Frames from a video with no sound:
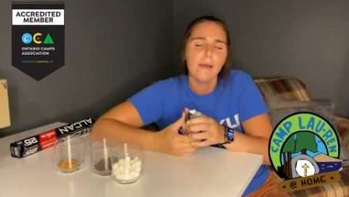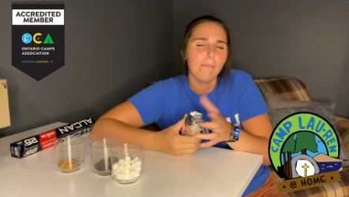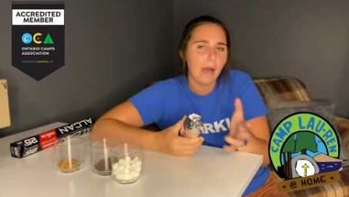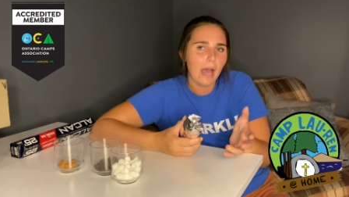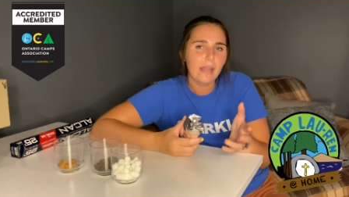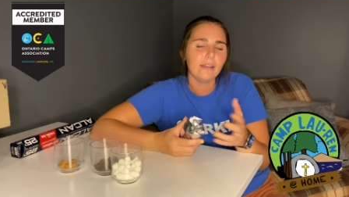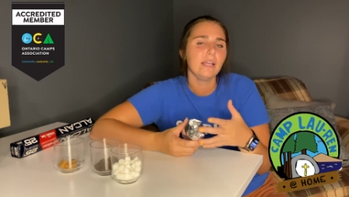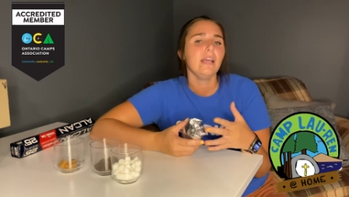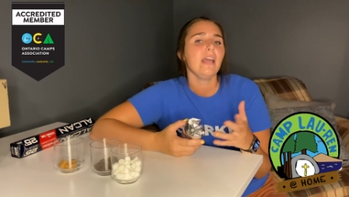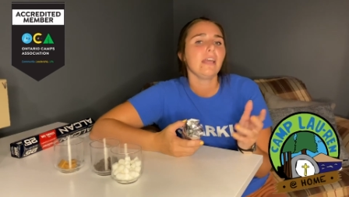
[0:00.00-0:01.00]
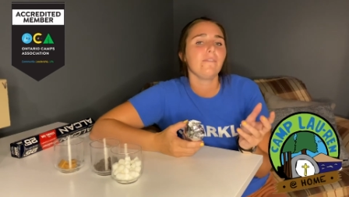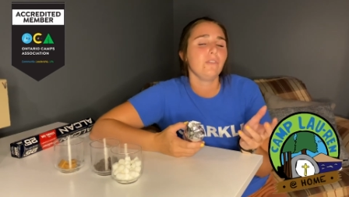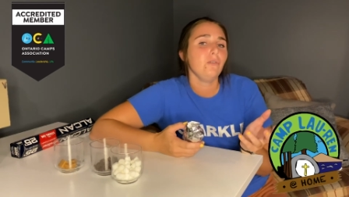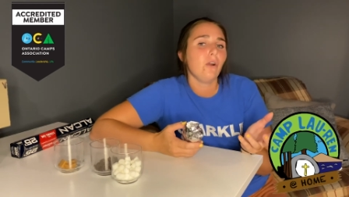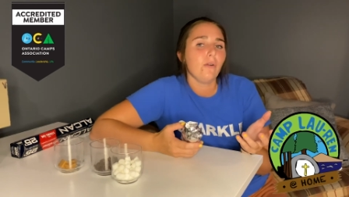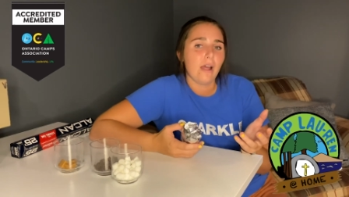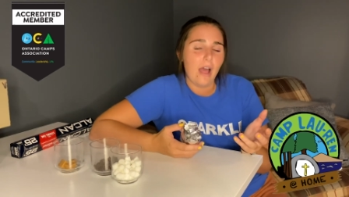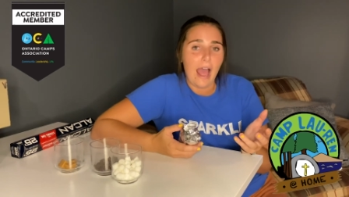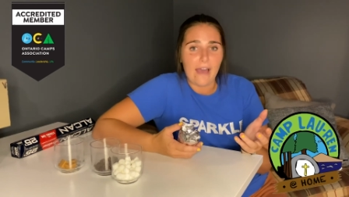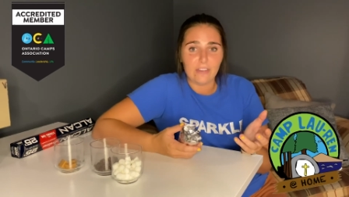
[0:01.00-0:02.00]
But if you don't
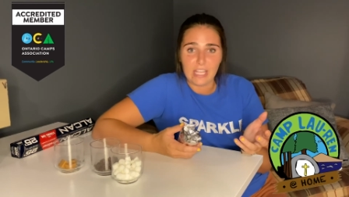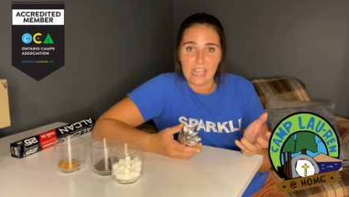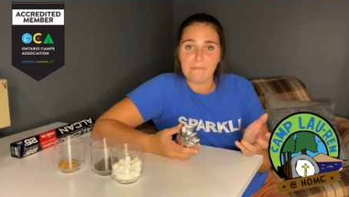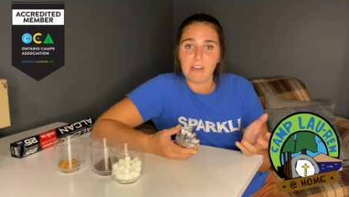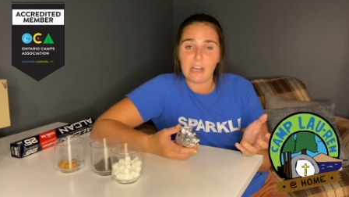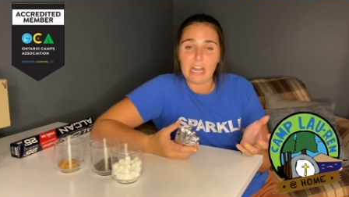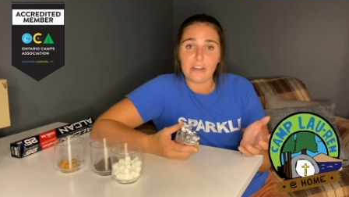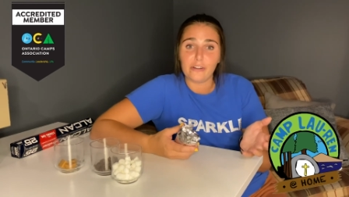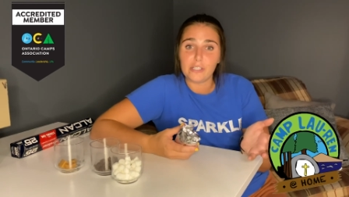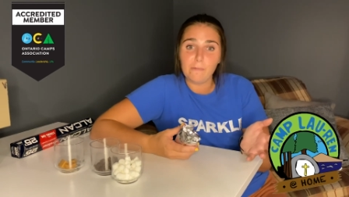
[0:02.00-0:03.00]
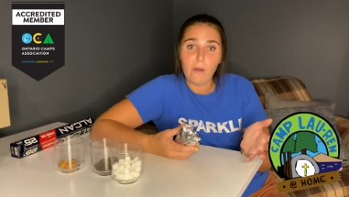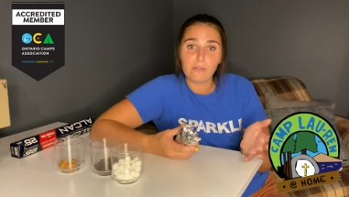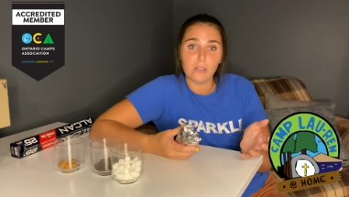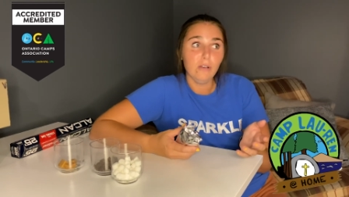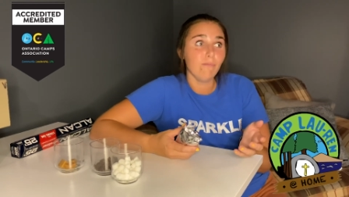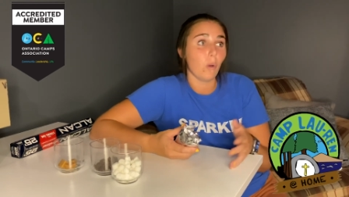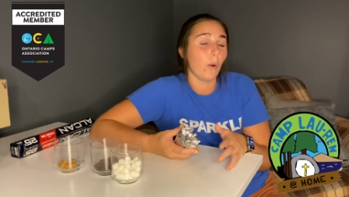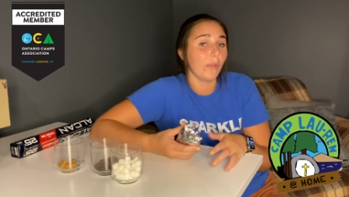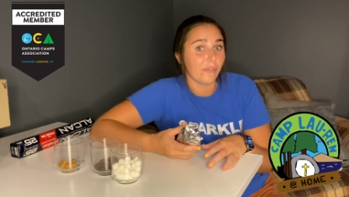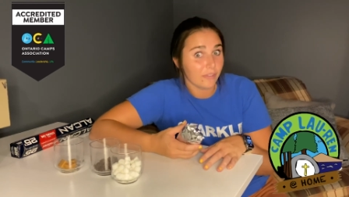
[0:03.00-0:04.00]
have a campfire at your disposal,
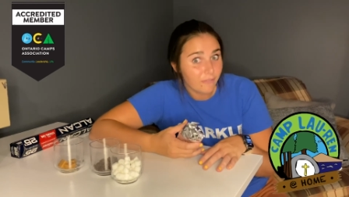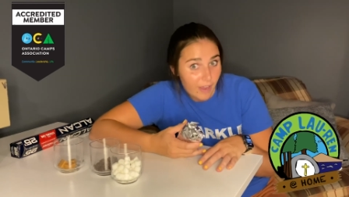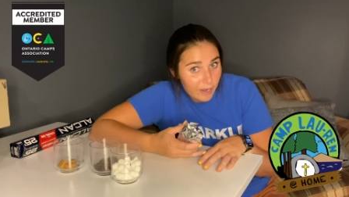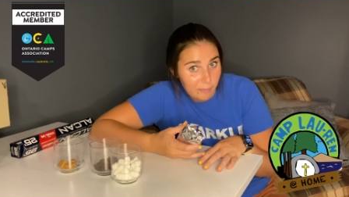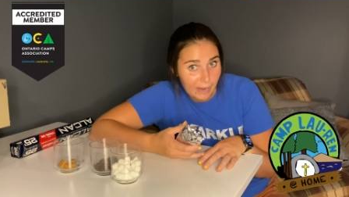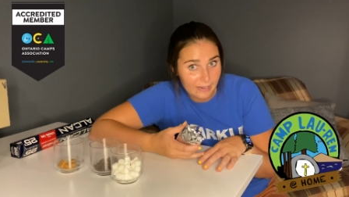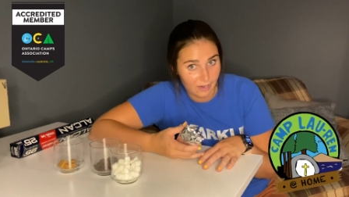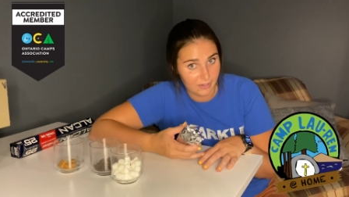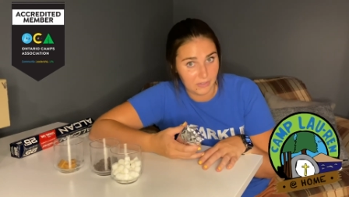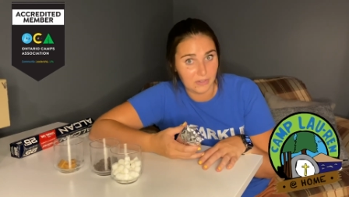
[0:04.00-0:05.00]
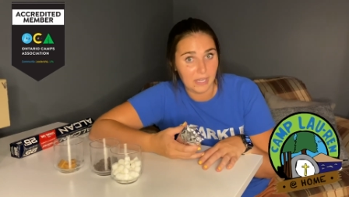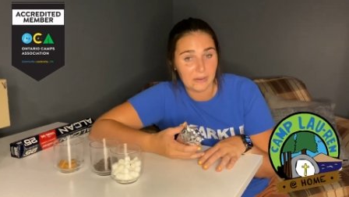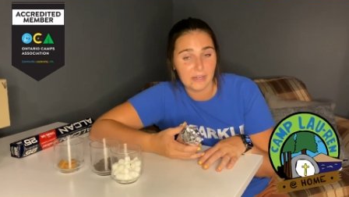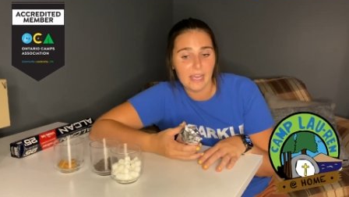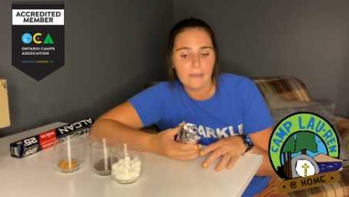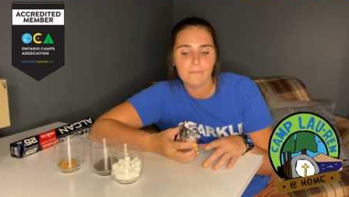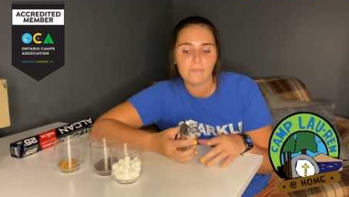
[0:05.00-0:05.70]
or there's a fire ban on in your area,